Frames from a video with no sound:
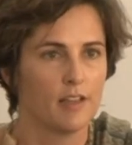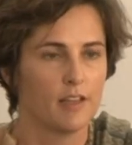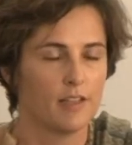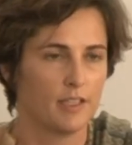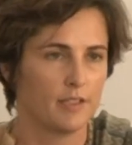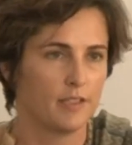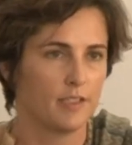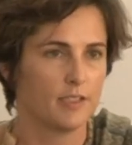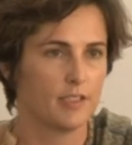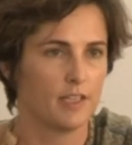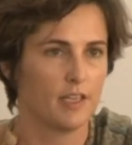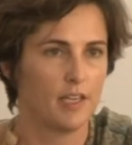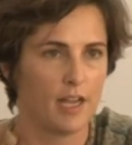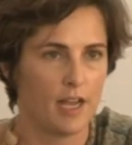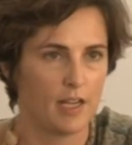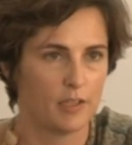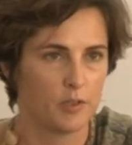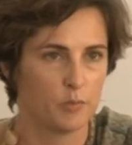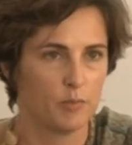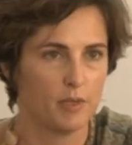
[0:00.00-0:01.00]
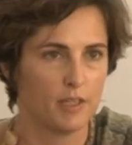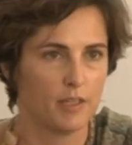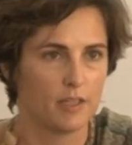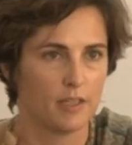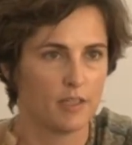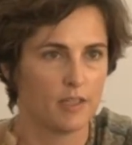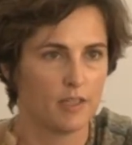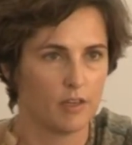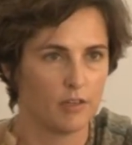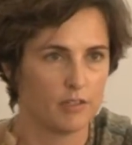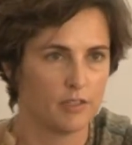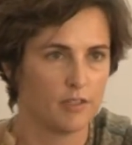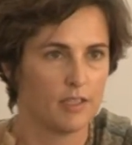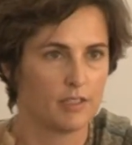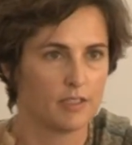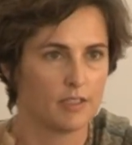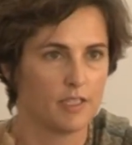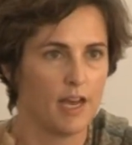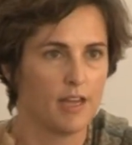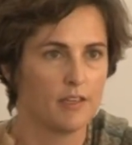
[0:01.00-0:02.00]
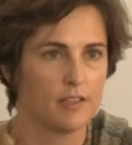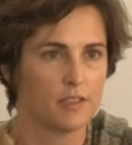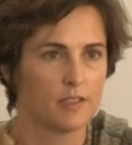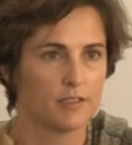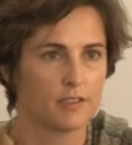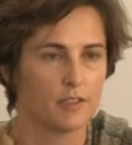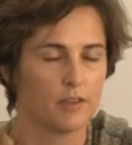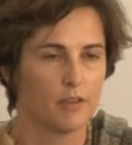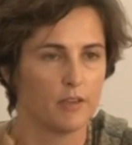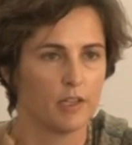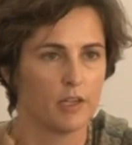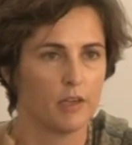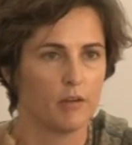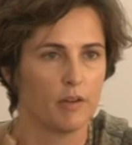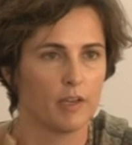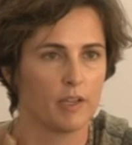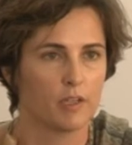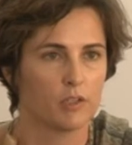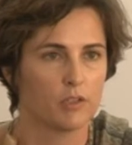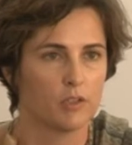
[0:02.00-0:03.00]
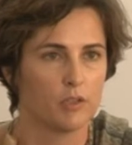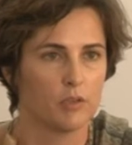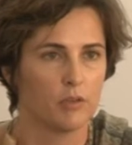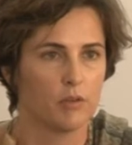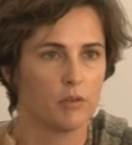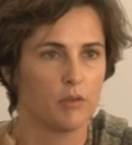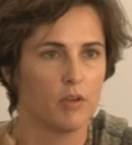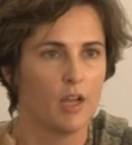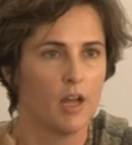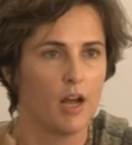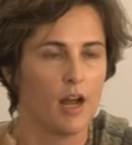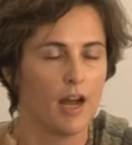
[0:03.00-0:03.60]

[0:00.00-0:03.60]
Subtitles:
that the city has with it is not necessarily going to